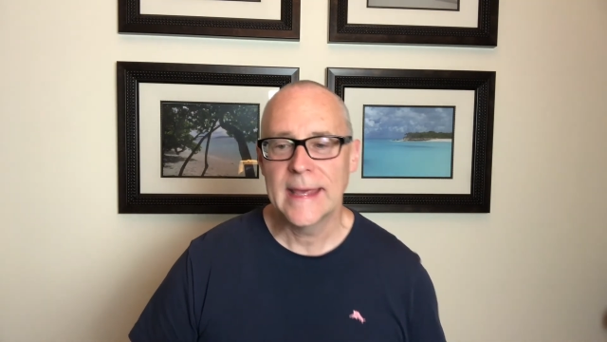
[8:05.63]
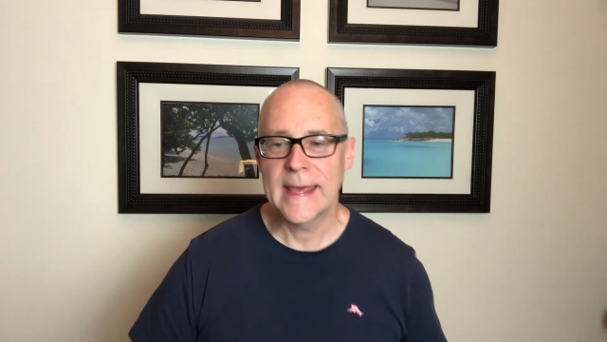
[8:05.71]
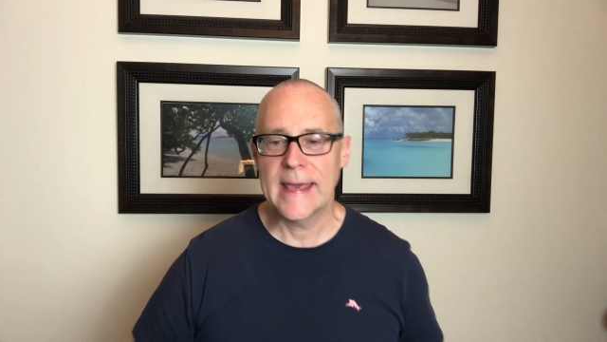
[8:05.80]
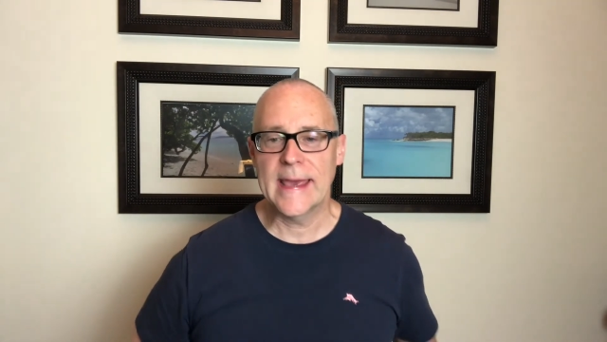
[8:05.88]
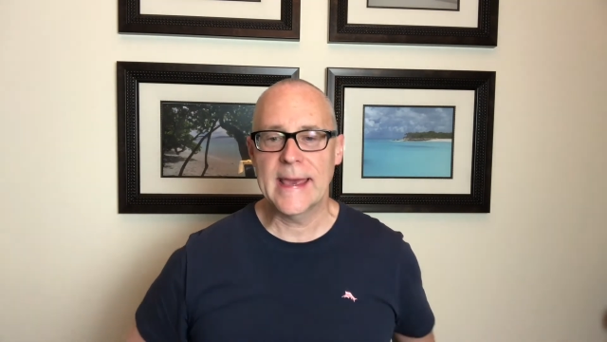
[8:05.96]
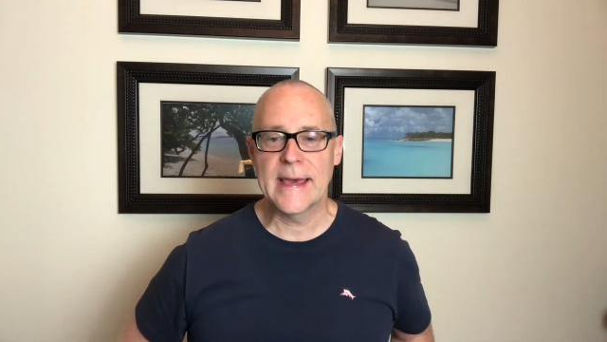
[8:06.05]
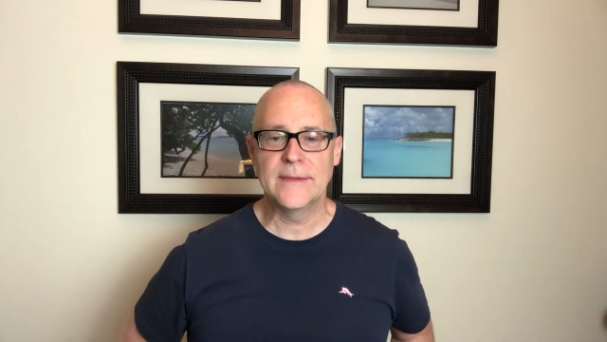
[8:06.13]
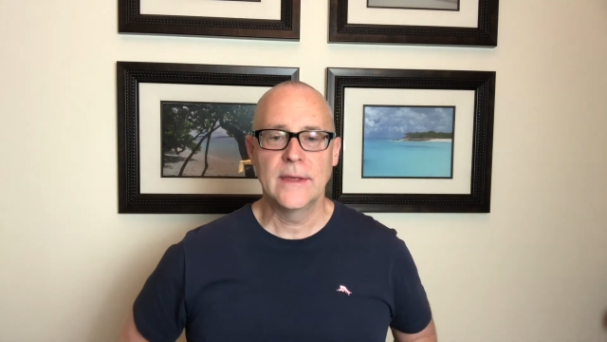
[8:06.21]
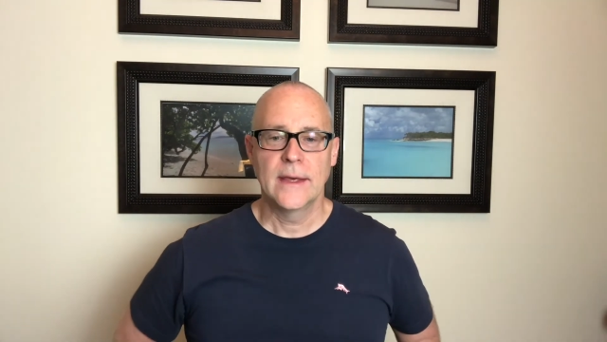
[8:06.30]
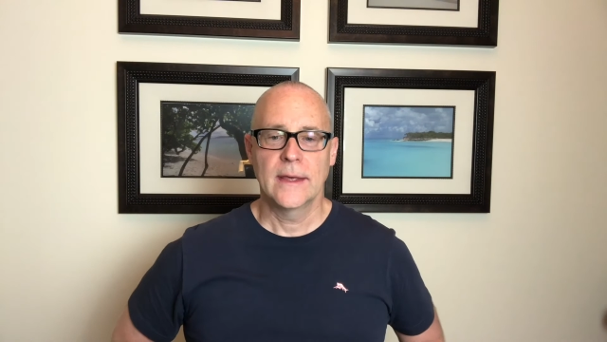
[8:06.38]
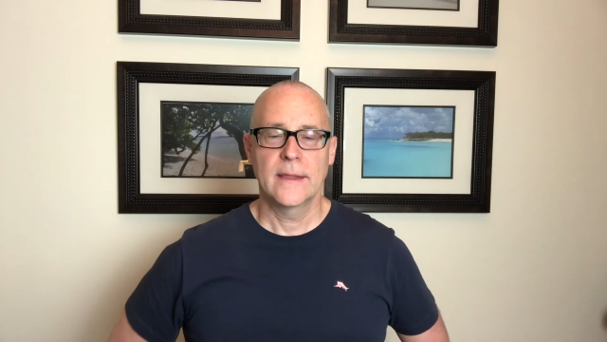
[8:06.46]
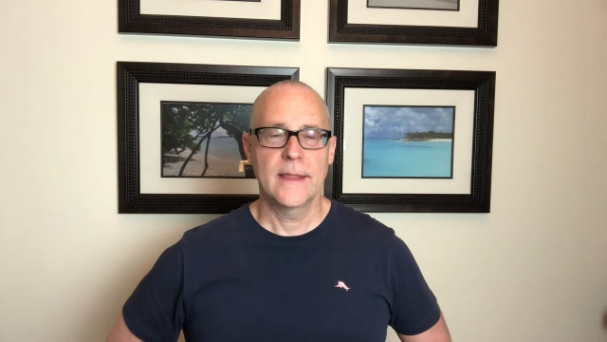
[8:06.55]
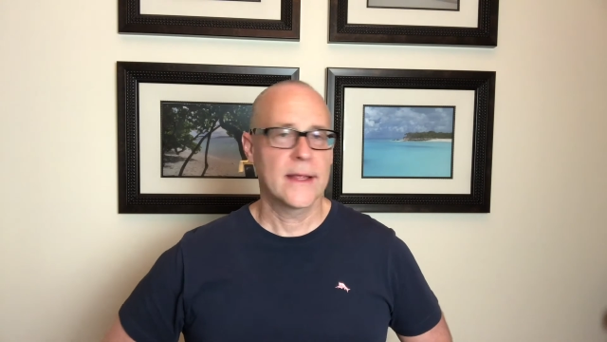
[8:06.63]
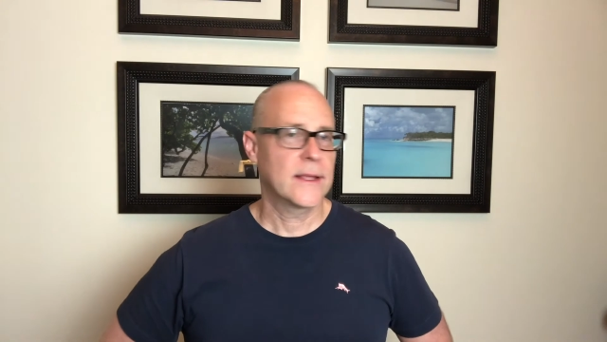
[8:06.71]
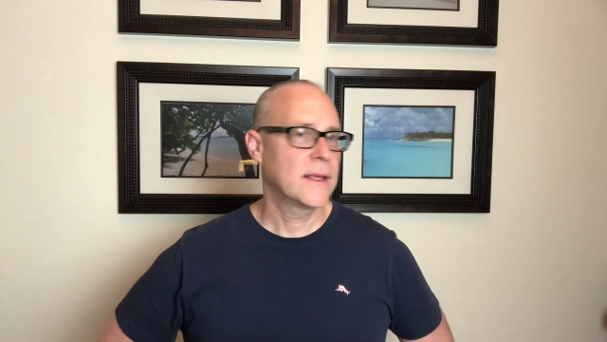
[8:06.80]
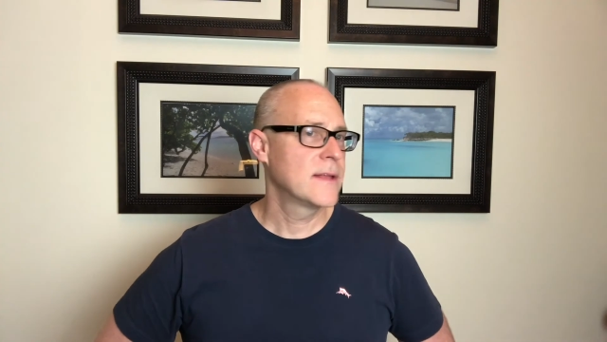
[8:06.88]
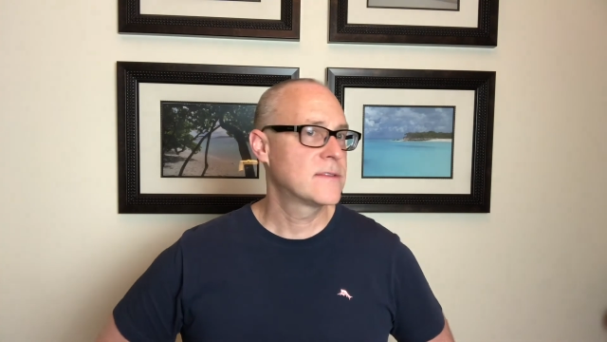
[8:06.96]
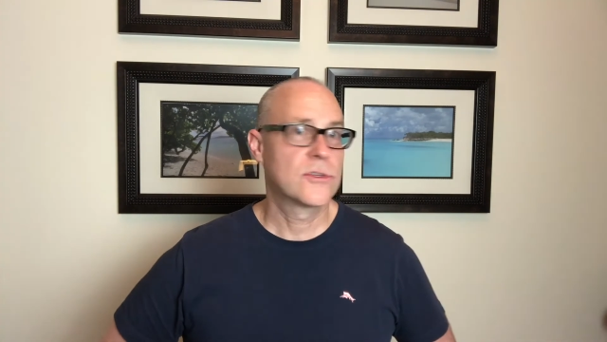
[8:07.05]
and
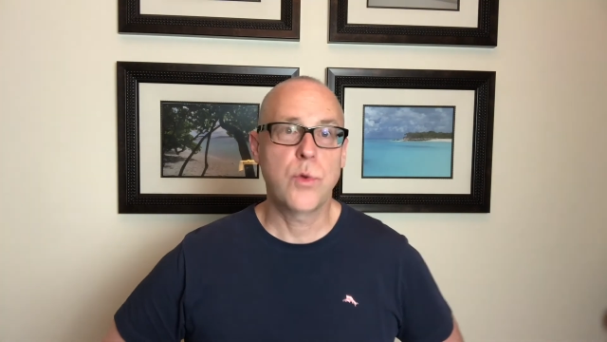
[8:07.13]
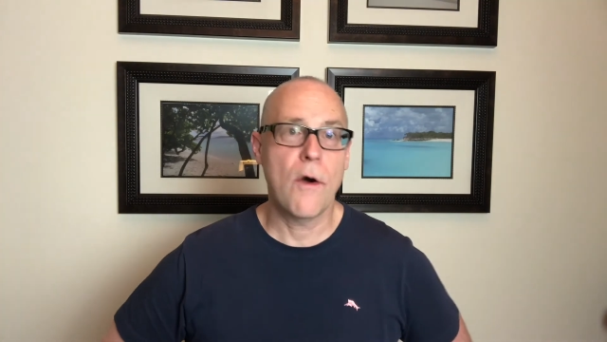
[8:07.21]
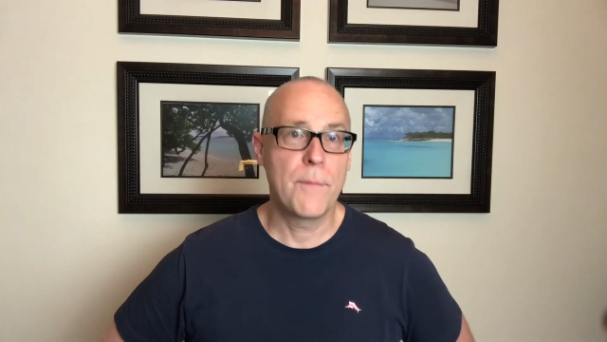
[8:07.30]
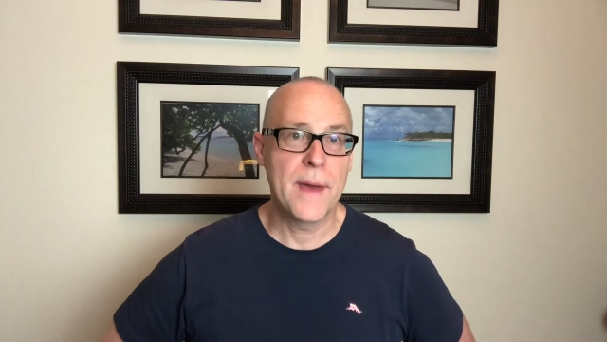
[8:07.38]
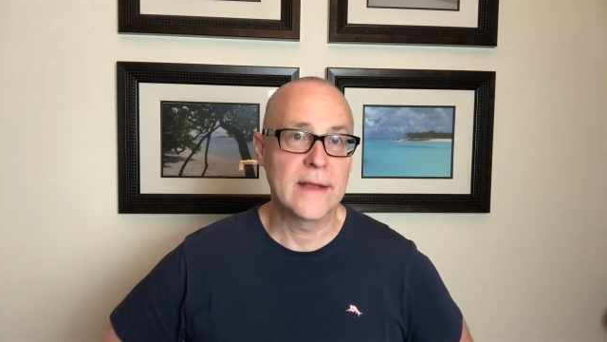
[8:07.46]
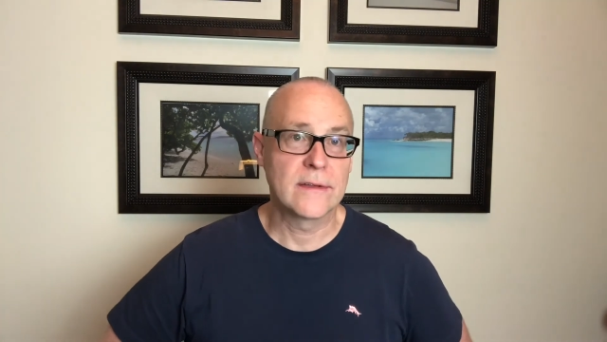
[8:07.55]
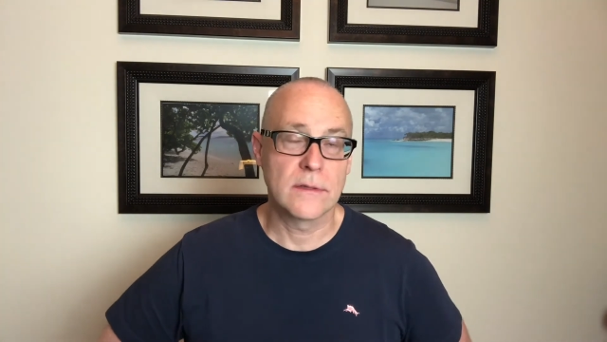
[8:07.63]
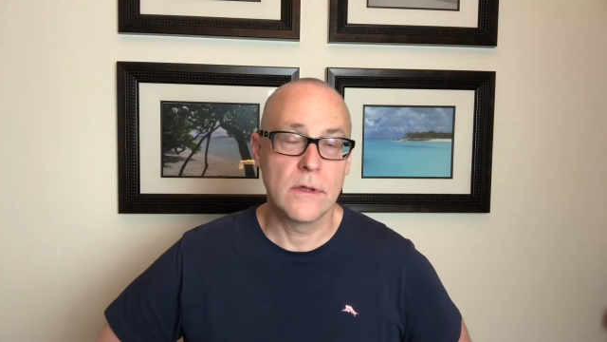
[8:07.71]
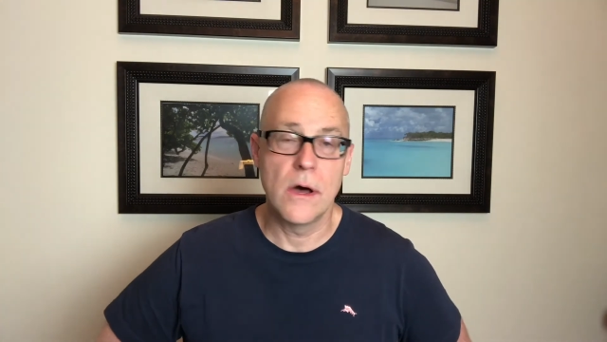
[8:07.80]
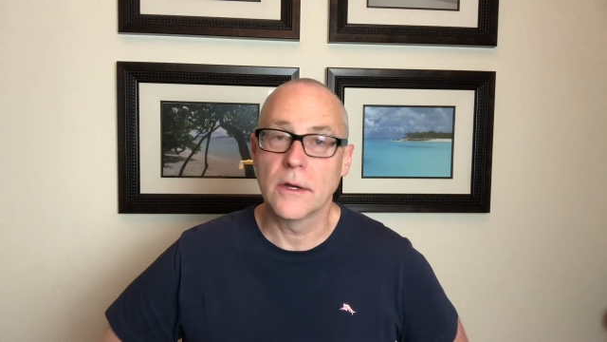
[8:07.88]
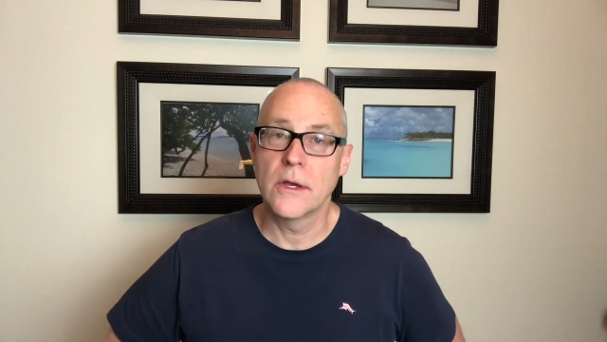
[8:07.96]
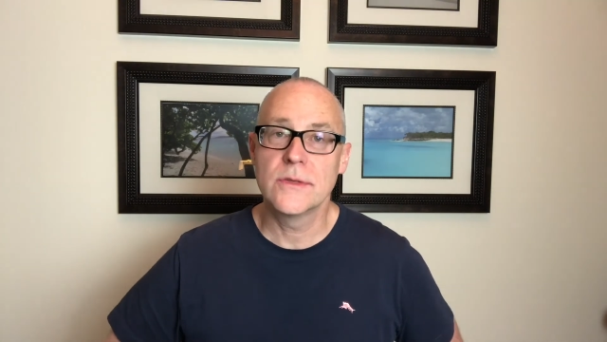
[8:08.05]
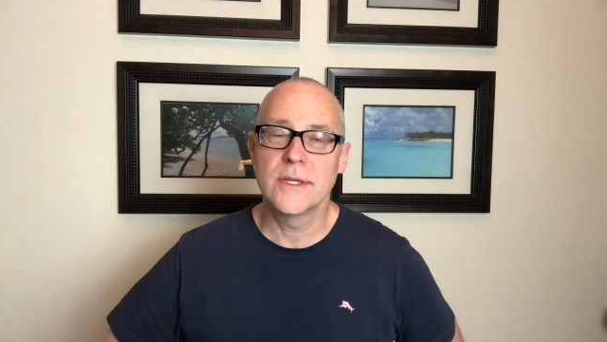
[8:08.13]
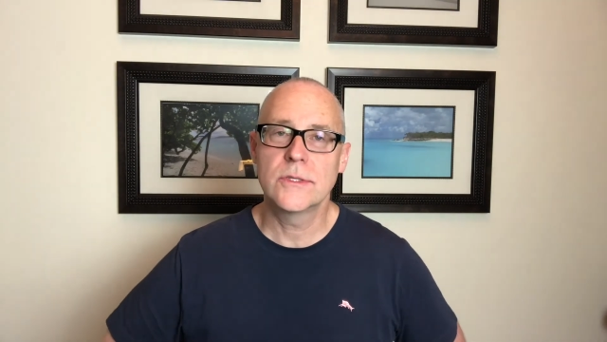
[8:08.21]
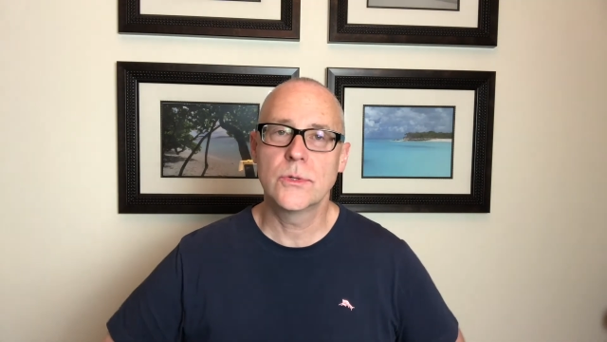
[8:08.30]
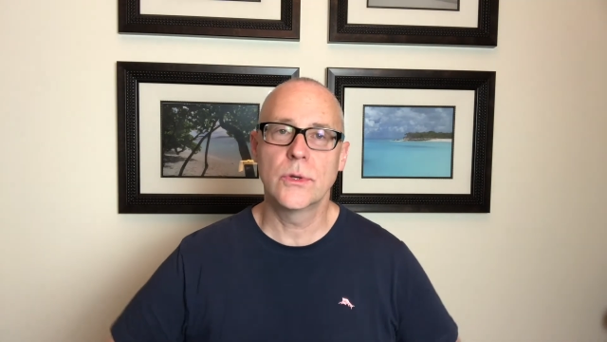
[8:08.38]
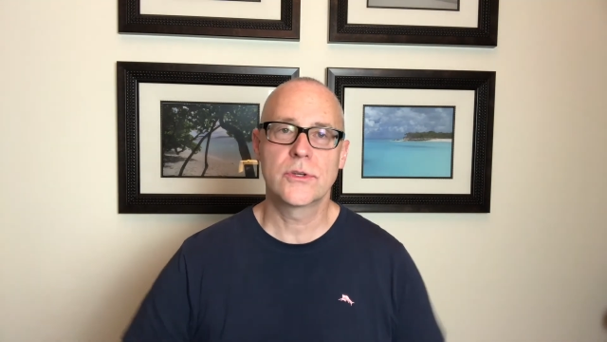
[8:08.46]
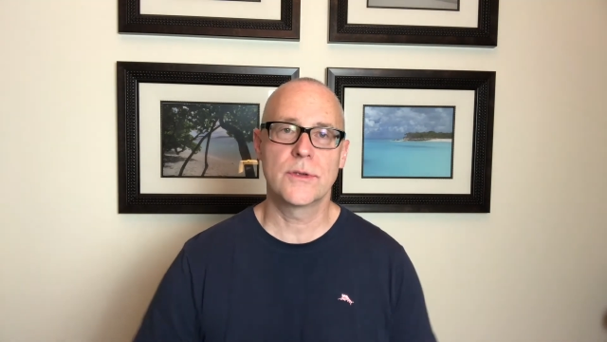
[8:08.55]
it's 12 pages long, goes
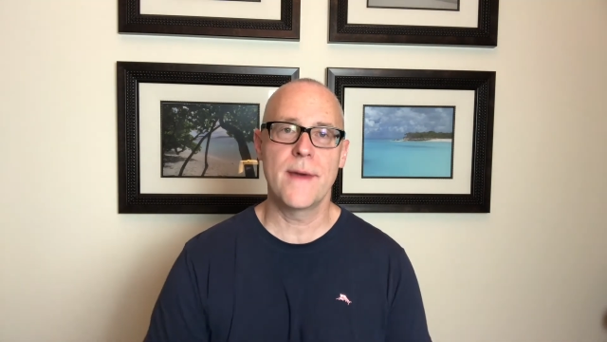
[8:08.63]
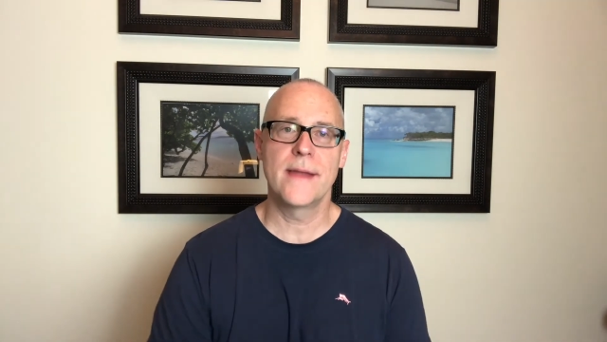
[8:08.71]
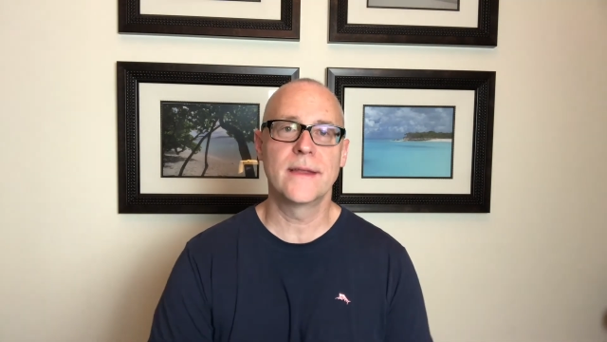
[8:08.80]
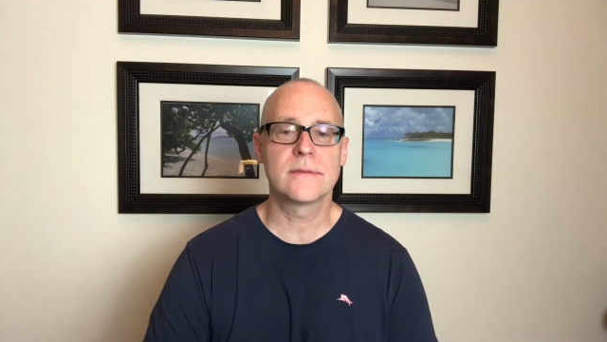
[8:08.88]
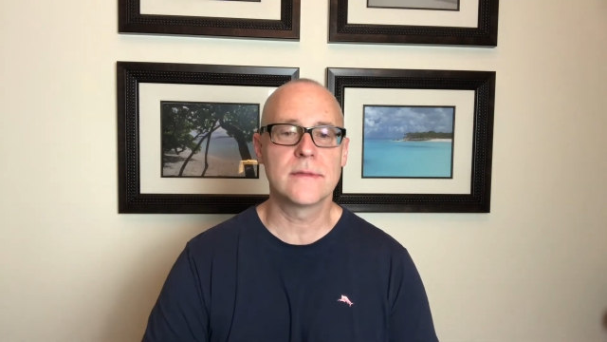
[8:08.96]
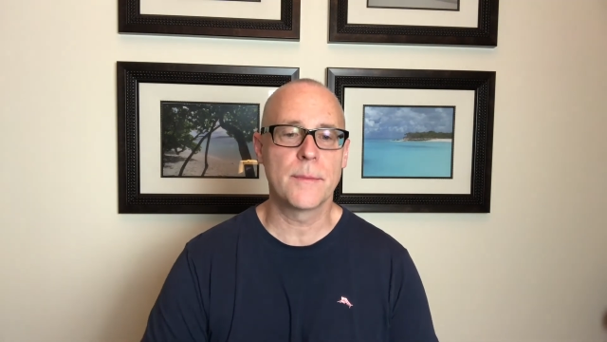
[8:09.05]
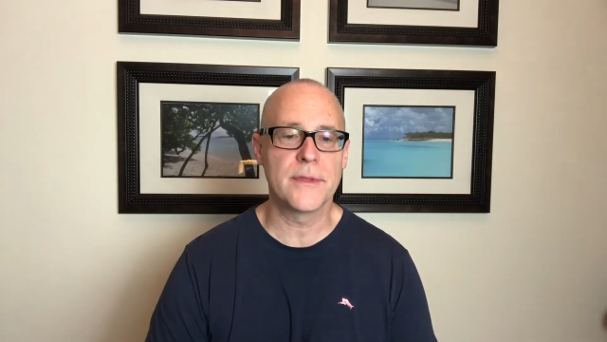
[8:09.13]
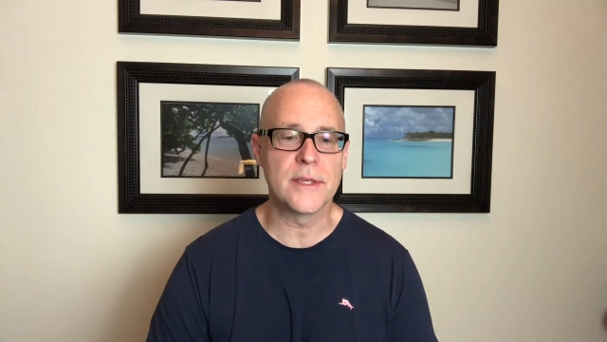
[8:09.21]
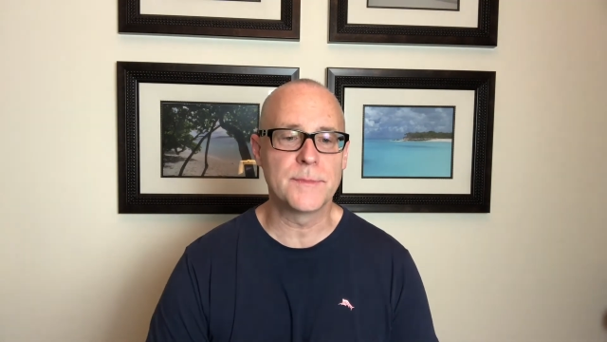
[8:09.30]
into a tremendous number of these.